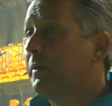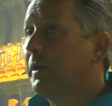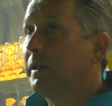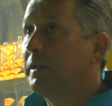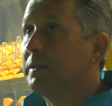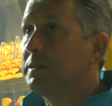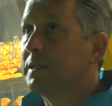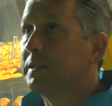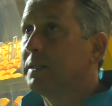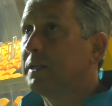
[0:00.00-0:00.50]

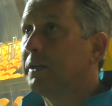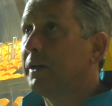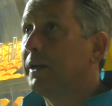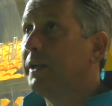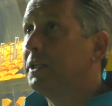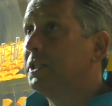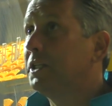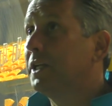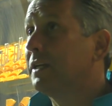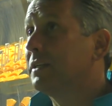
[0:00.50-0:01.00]
Gilly's had a
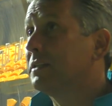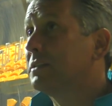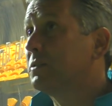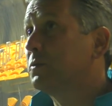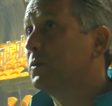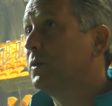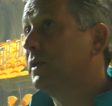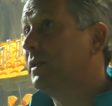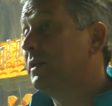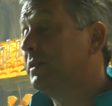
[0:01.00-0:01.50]
great
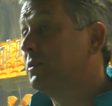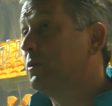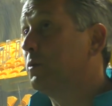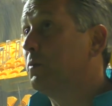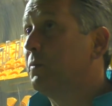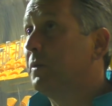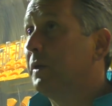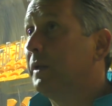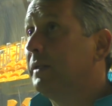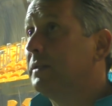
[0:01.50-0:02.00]
chance where he's
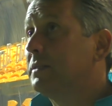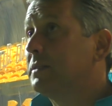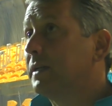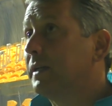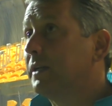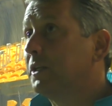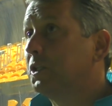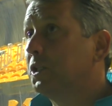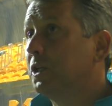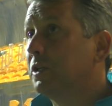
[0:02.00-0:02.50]
done brilliant to
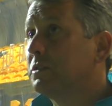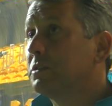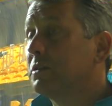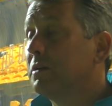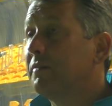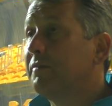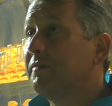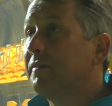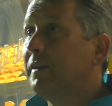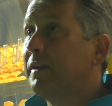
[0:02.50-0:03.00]
get a shot
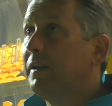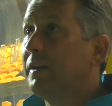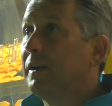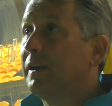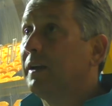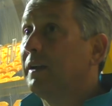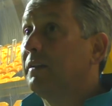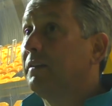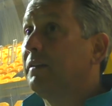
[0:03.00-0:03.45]
off, and